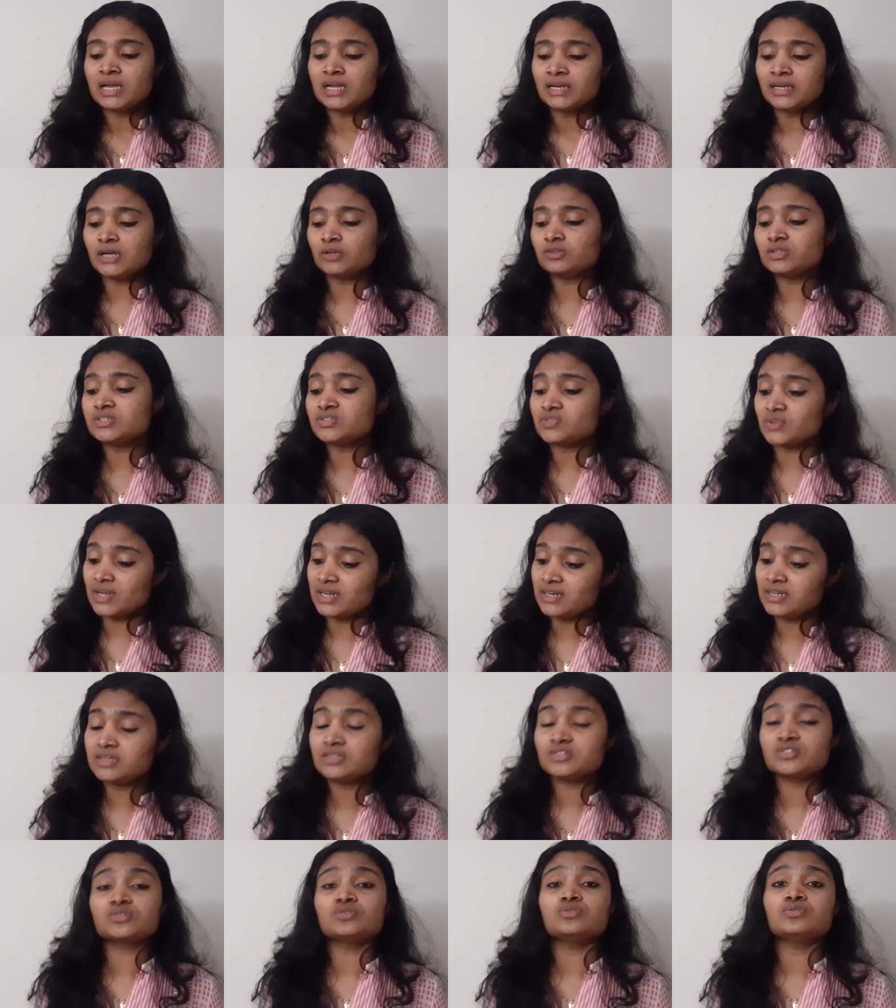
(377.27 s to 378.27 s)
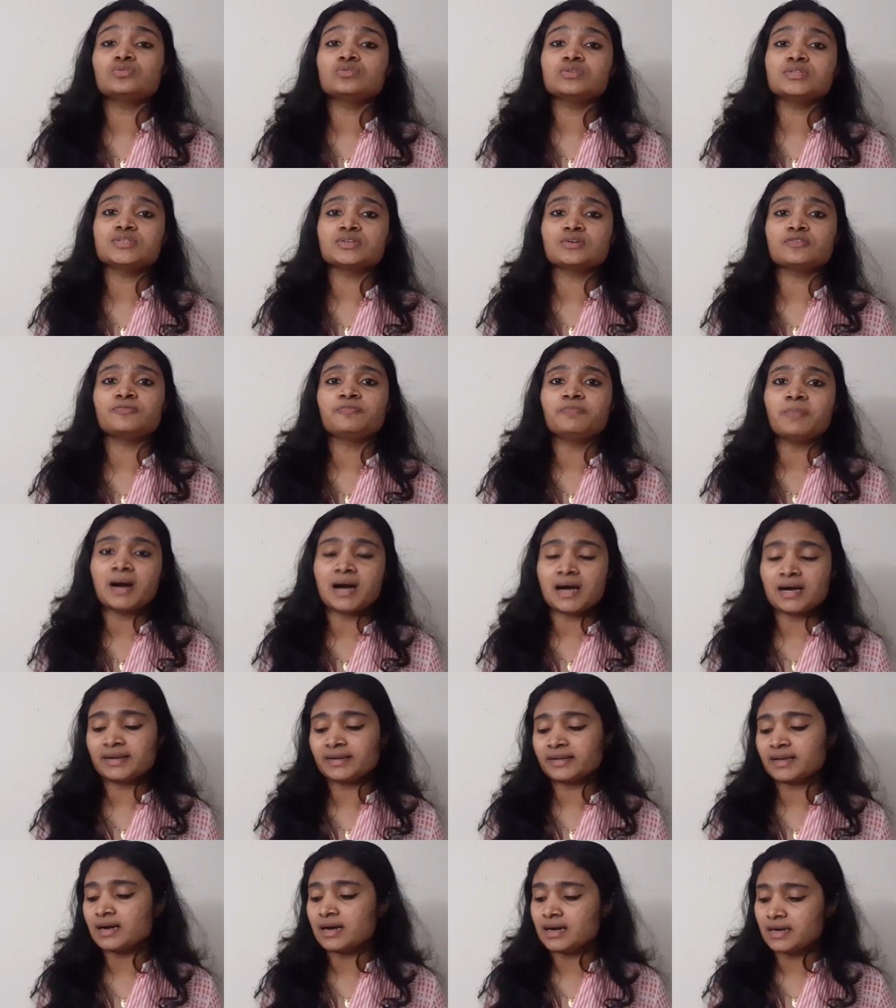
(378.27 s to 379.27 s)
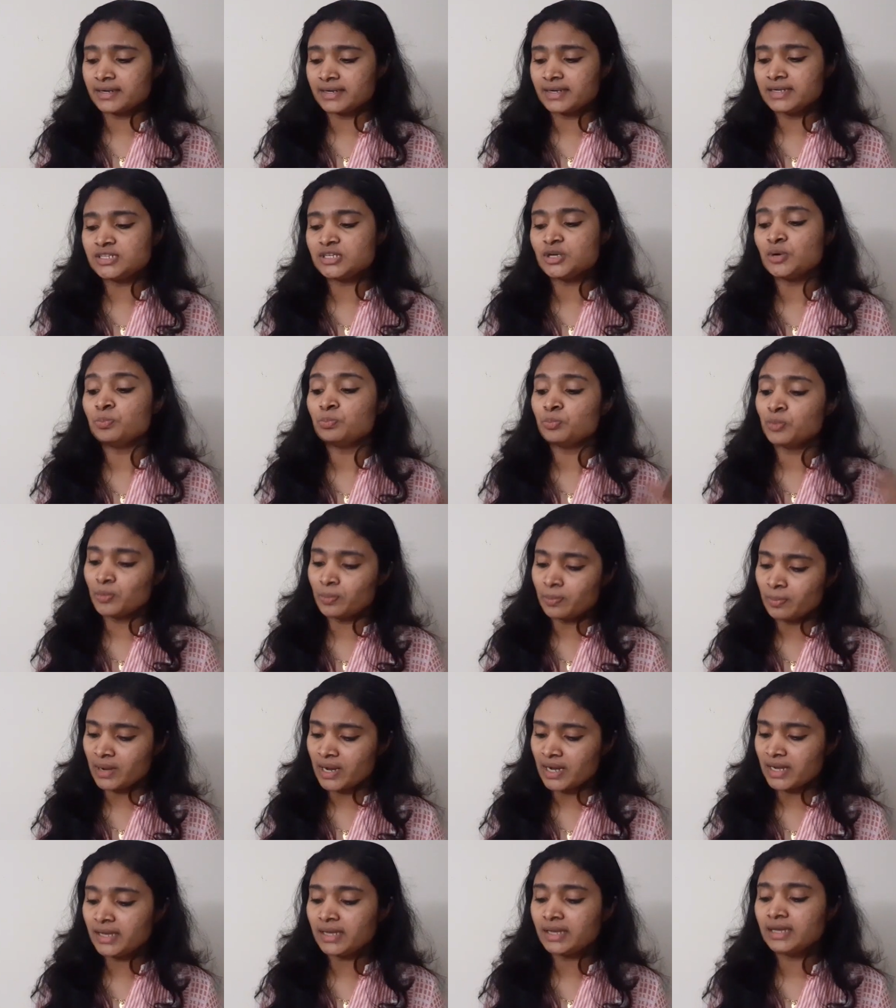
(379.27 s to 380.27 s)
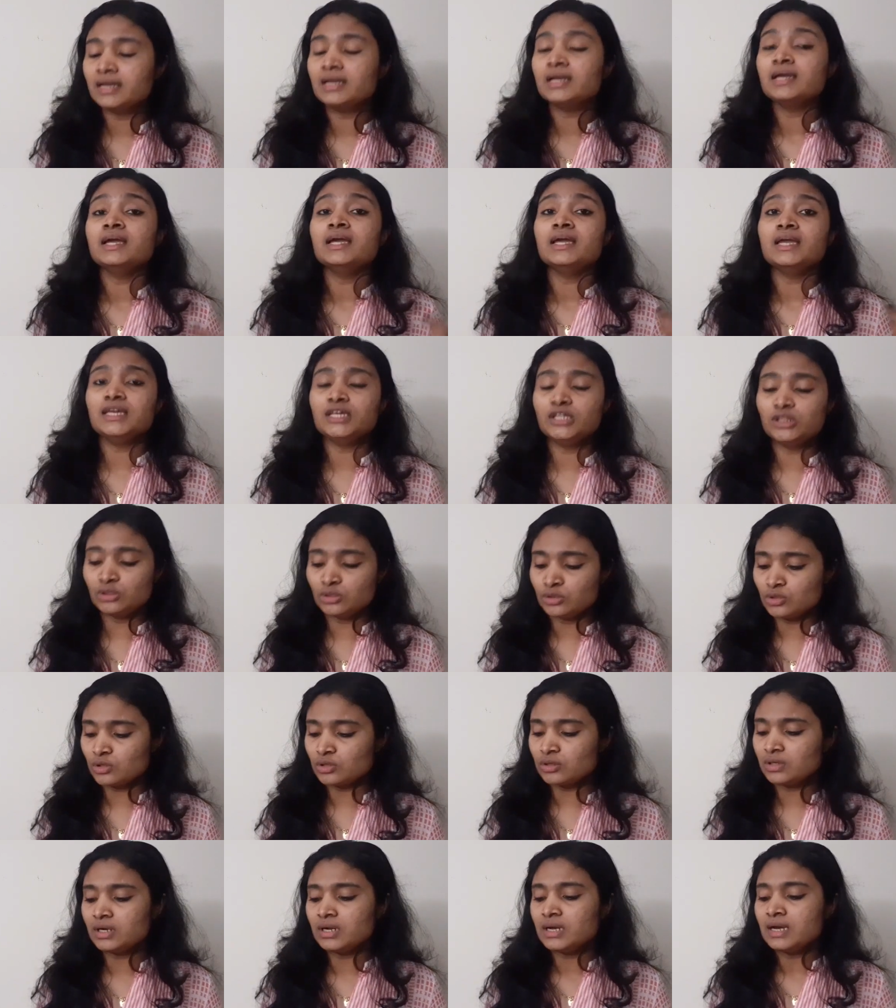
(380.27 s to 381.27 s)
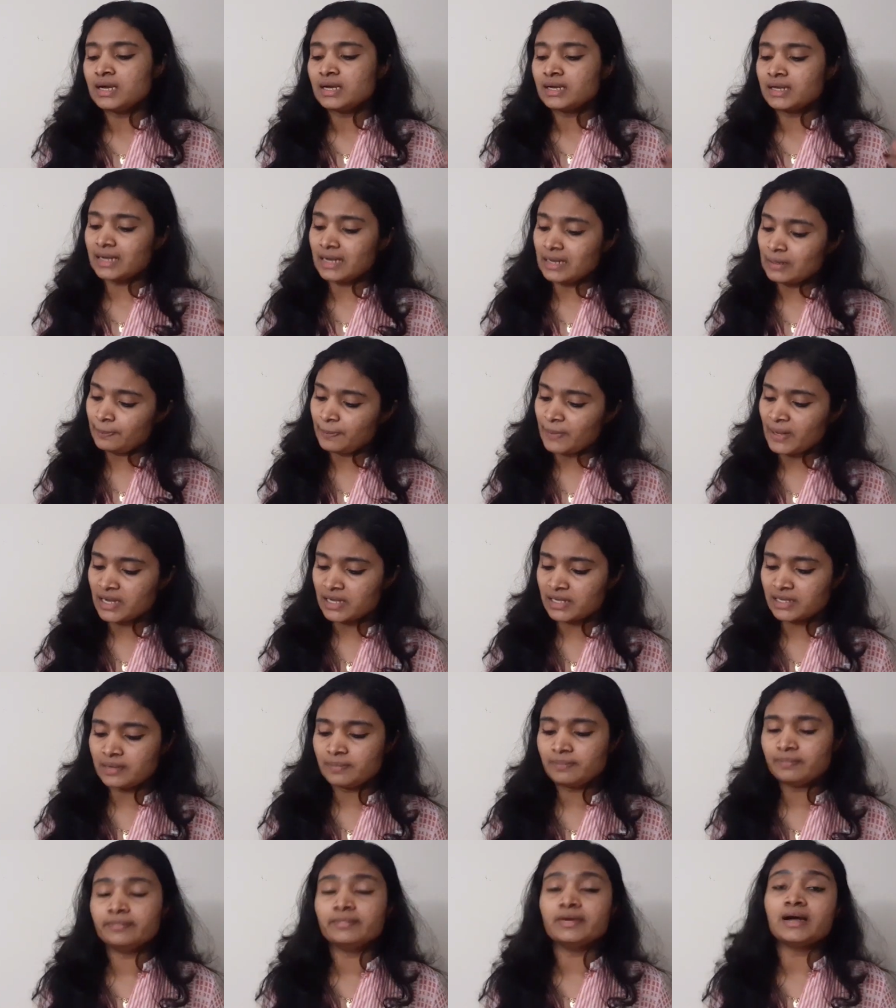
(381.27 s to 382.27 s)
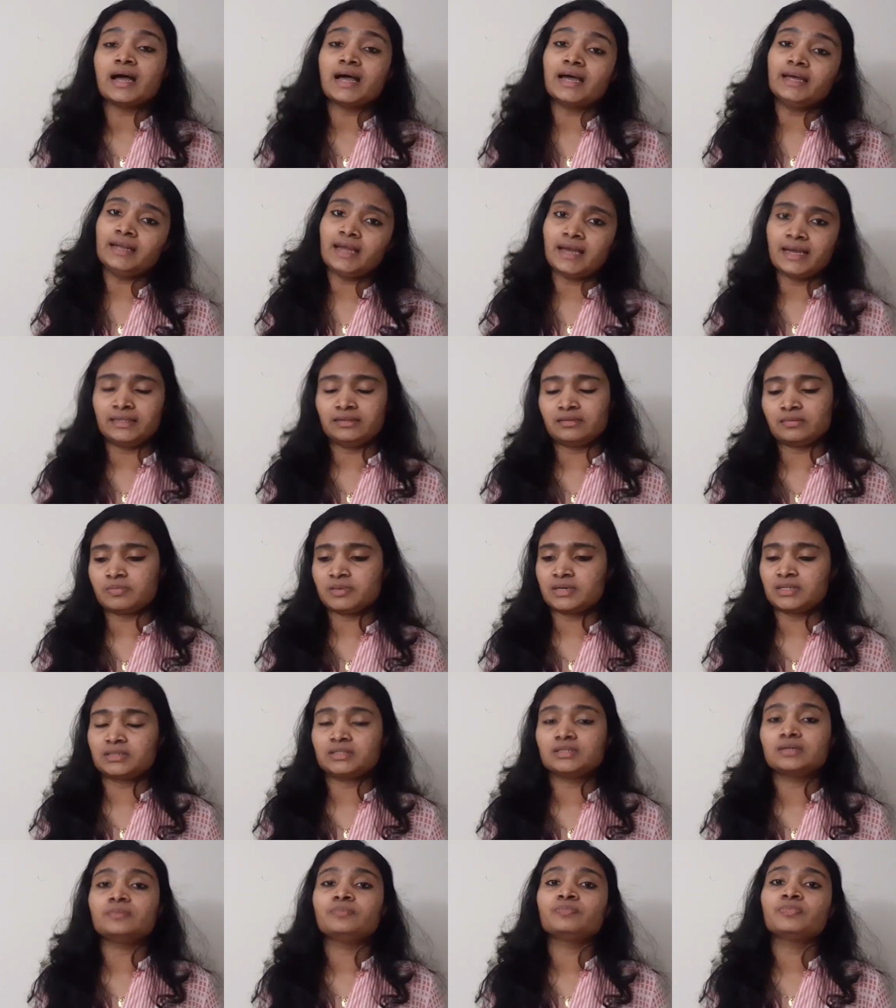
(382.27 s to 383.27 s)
Now, the training schools of BARC are at Mumbai, Indore, Kalpakkam and Hyderabad.